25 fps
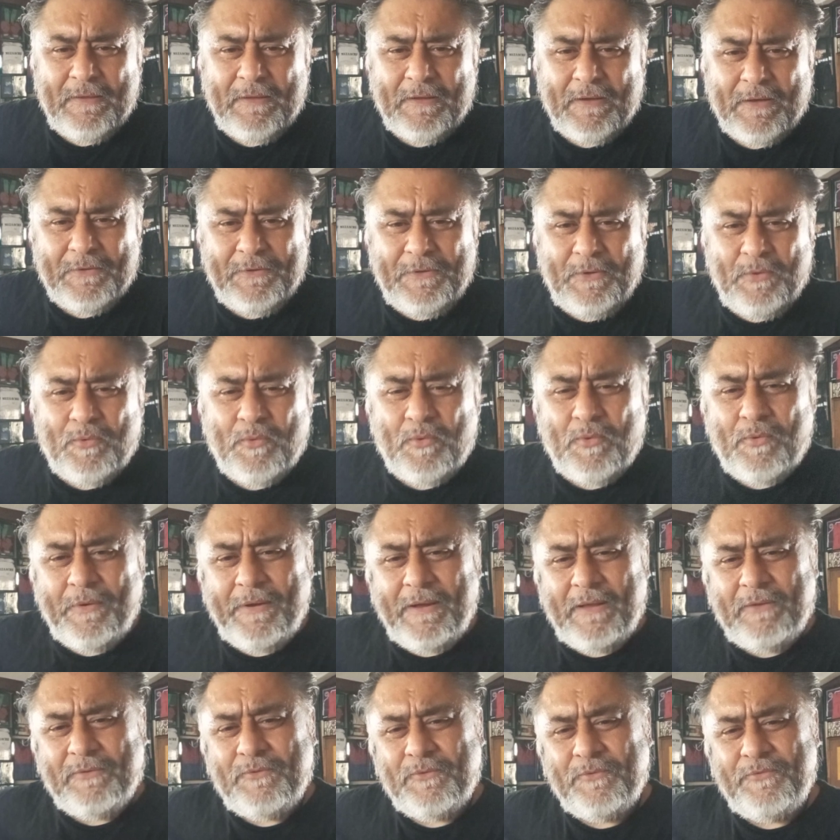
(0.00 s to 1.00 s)
on the
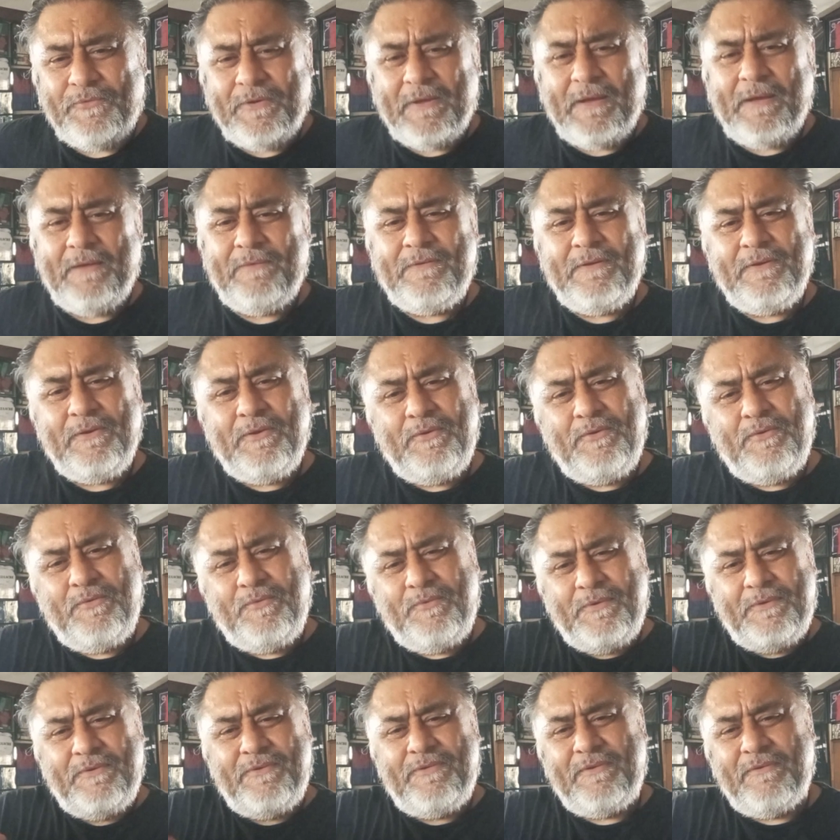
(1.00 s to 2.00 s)
Oriental sides than you
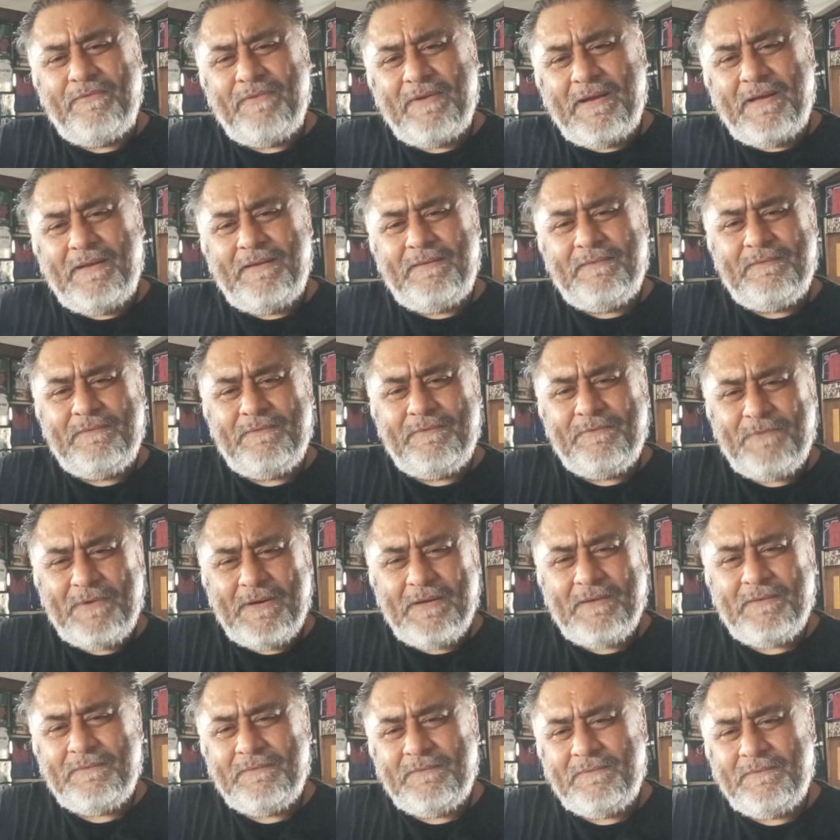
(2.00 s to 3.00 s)
do in Savat,
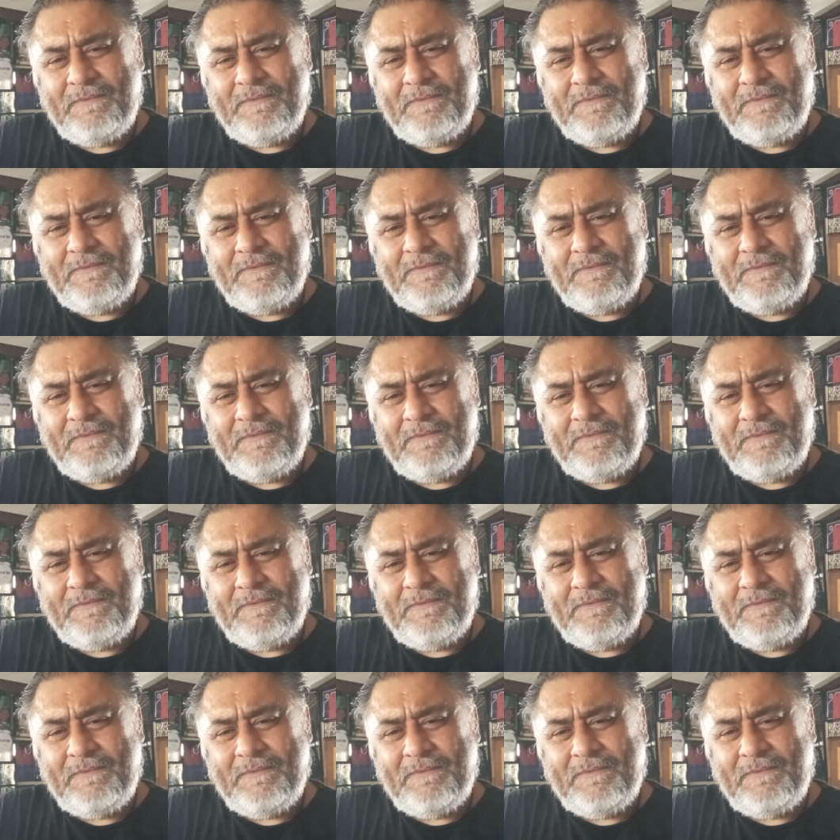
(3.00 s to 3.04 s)
right?